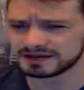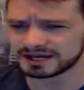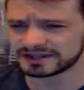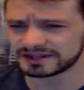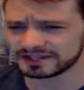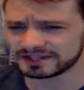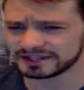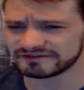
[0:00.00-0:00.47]

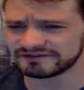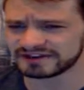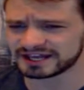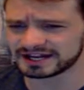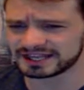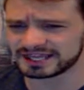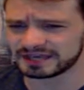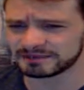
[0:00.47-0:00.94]
I think the
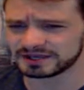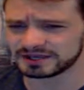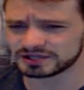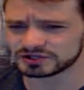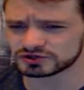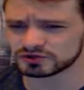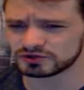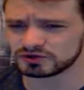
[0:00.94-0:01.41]
Nevada Gaming
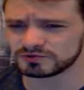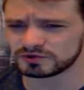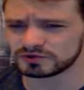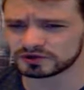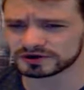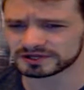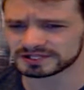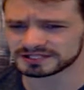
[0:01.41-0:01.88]
Control
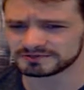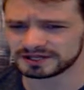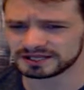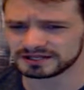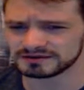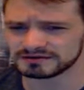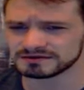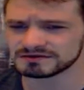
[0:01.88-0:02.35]
Board has
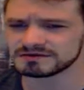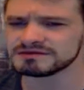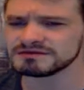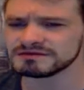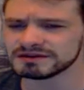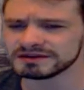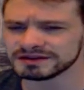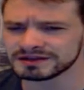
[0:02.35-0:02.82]
made
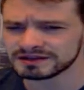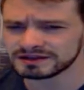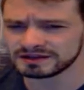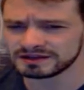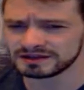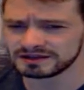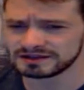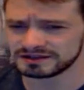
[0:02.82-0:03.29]

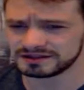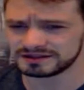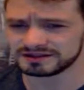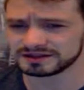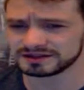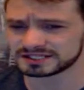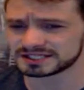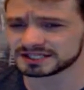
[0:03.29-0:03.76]

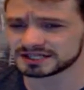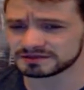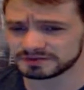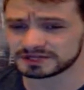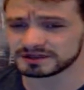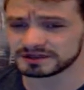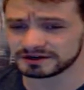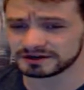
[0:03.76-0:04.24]
the
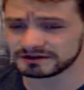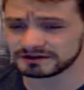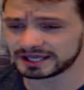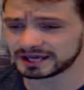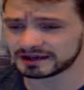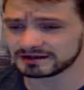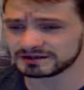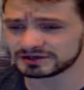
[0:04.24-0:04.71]
sentiment clear.
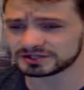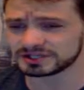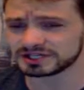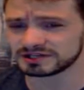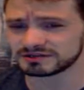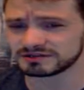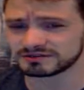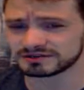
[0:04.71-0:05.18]
Yeah, no
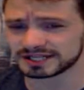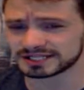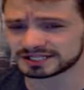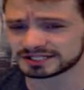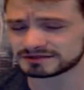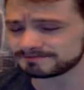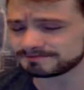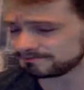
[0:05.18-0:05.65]
shit.
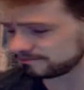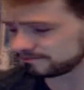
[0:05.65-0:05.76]
That's